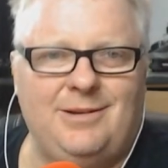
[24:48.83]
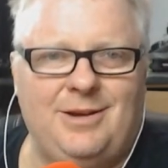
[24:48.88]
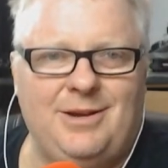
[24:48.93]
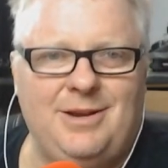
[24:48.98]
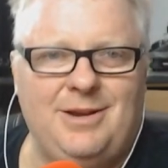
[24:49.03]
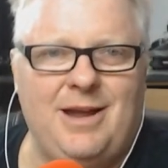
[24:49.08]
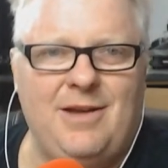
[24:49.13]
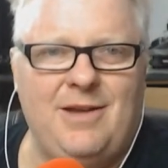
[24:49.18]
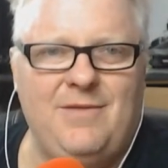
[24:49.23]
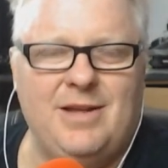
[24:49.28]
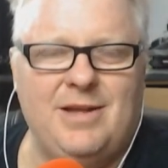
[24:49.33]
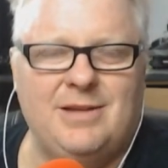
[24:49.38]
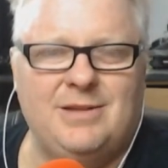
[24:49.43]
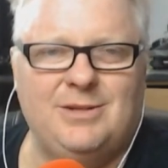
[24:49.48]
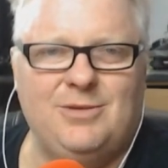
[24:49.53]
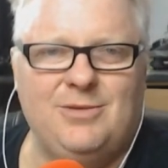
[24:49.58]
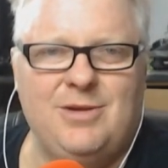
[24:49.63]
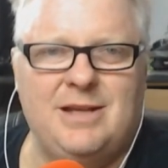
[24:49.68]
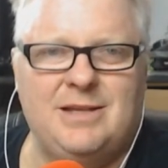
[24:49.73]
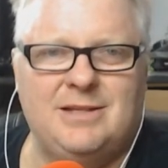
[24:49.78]
Like, if your
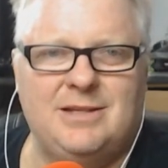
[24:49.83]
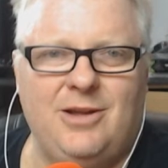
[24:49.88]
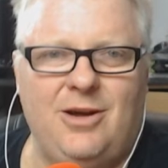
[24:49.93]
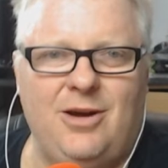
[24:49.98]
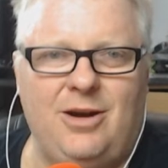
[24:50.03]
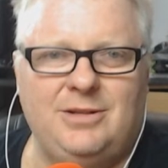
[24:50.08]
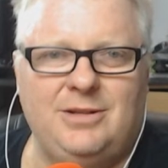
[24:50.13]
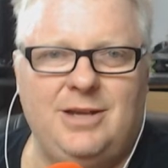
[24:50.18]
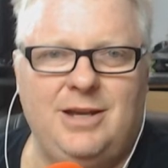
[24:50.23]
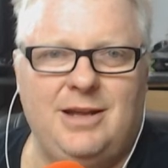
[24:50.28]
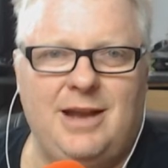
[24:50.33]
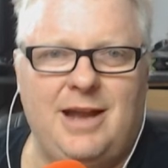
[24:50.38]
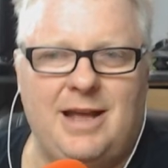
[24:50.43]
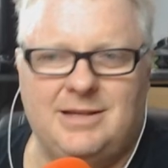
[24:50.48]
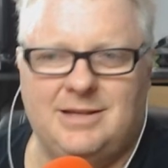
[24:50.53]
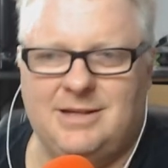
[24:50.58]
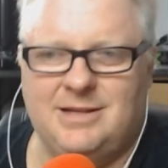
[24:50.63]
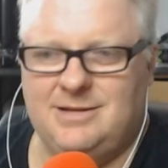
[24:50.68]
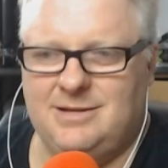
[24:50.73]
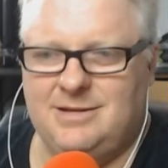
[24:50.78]
screen's locked, you can
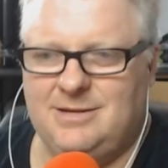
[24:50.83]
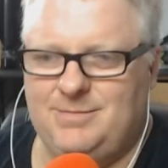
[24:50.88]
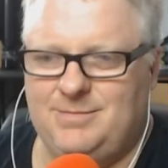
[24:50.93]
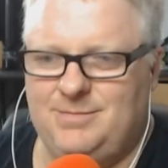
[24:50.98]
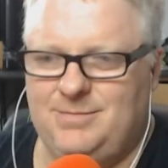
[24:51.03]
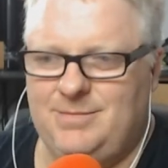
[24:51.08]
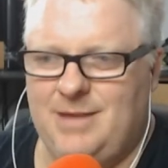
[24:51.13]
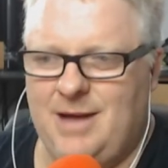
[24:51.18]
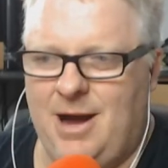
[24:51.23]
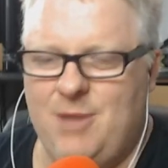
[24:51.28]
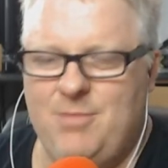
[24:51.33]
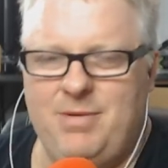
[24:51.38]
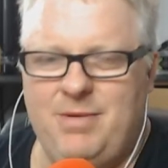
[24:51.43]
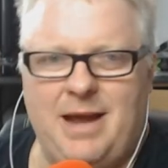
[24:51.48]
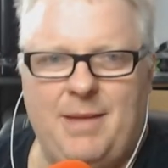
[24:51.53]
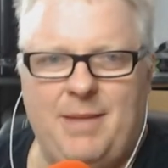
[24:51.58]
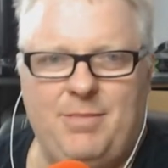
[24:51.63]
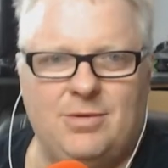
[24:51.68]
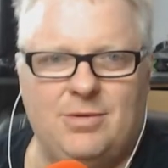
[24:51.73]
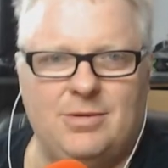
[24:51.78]
ask it to
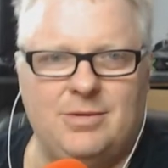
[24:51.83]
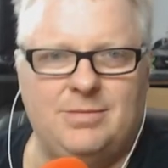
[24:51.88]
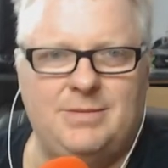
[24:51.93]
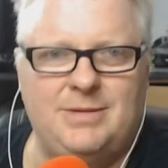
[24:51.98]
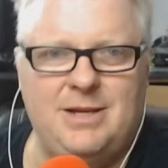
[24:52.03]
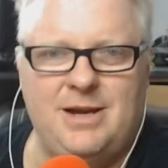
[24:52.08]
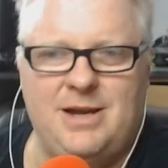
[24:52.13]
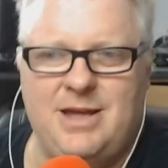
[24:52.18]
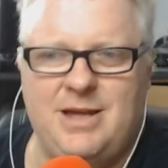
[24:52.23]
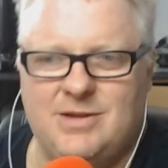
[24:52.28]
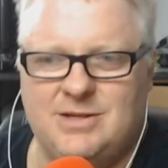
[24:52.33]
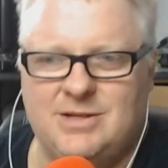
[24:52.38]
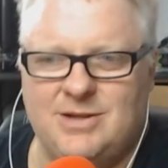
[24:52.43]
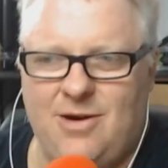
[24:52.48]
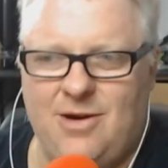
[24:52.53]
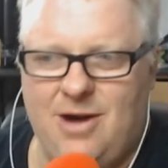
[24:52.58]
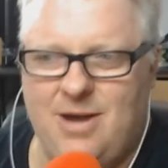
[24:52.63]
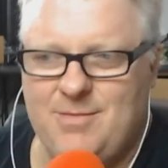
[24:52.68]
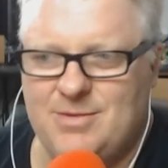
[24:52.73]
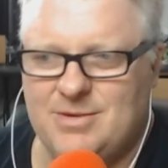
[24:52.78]
open up or tell you the
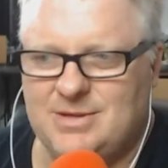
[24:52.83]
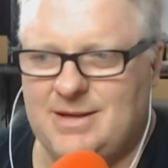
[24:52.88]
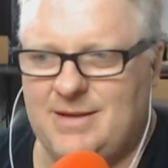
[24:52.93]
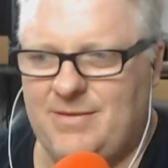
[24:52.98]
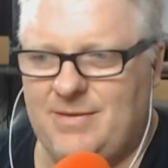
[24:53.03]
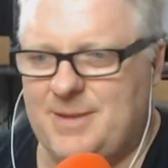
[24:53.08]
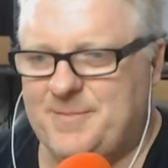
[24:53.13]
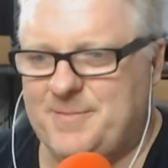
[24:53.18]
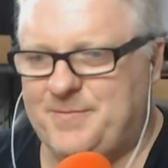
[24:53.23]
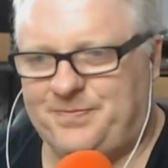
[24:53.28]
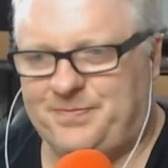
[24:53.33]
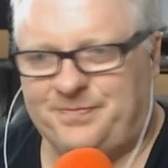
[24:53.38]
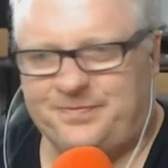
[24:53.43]
time or something.